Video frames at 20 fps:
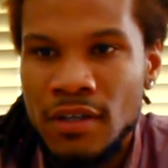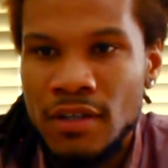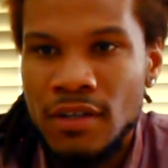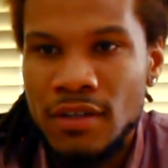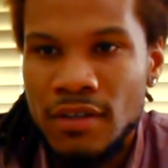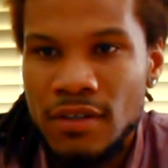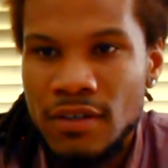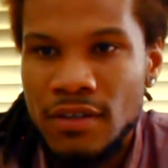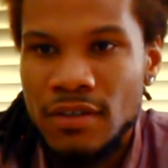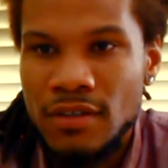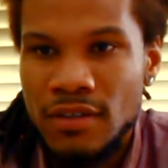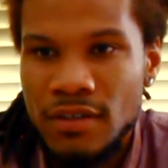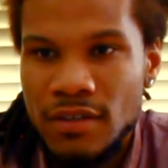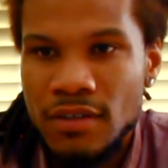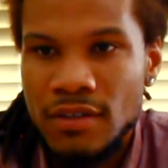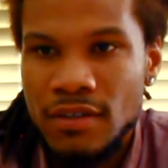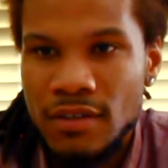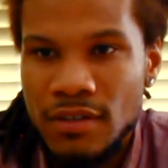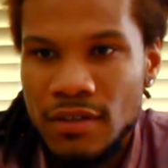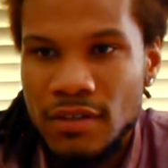saying? So it's
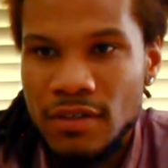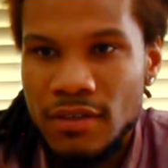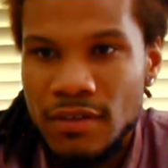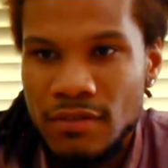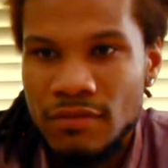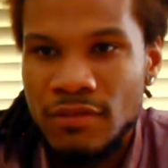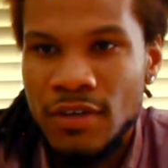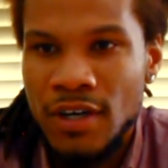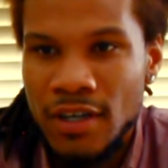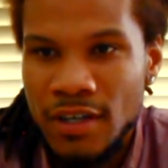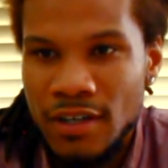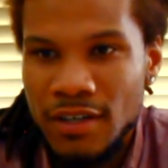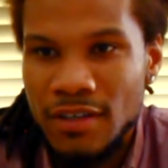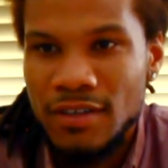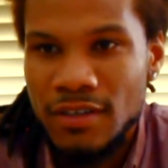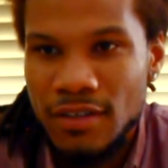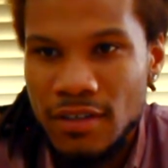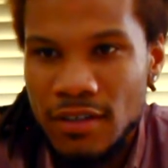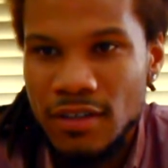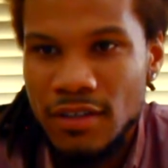evolving with
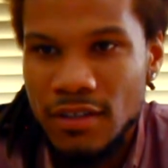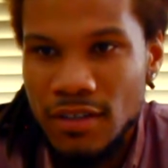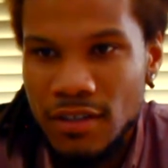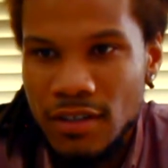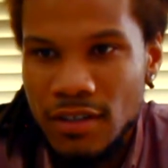the